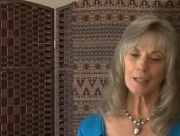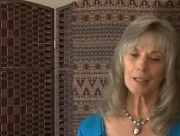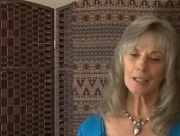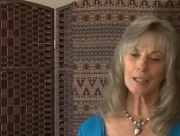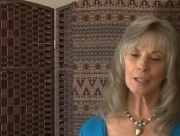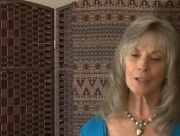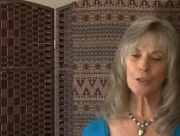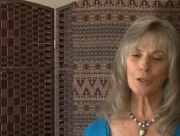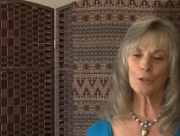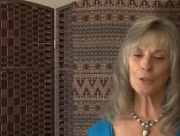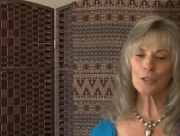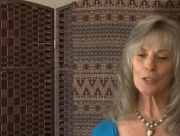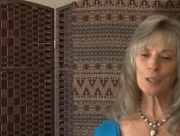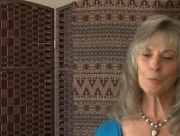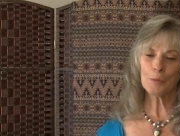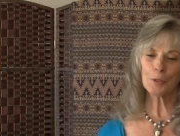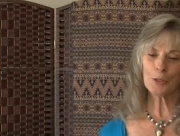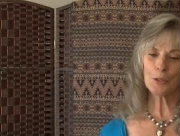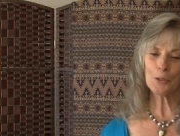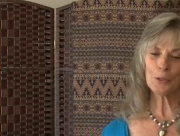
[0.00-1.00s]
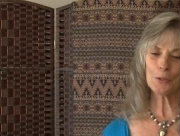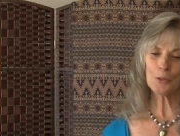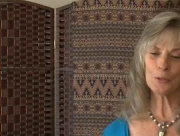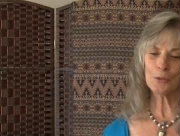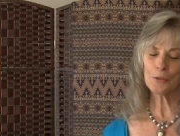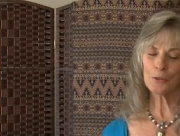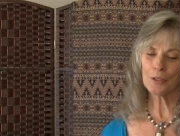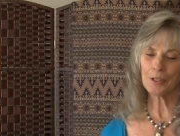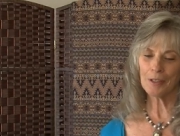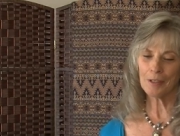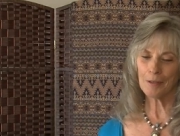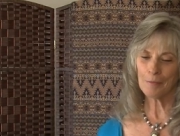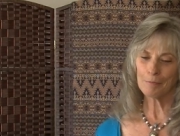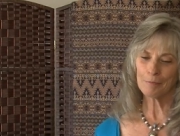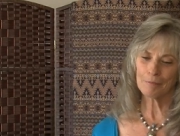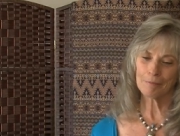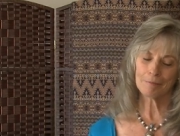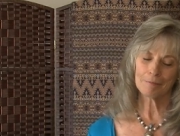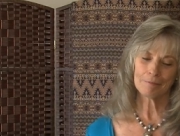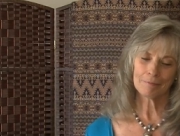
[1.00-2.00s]
You know, in typical,
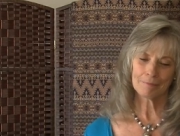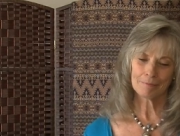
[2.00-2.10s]
um,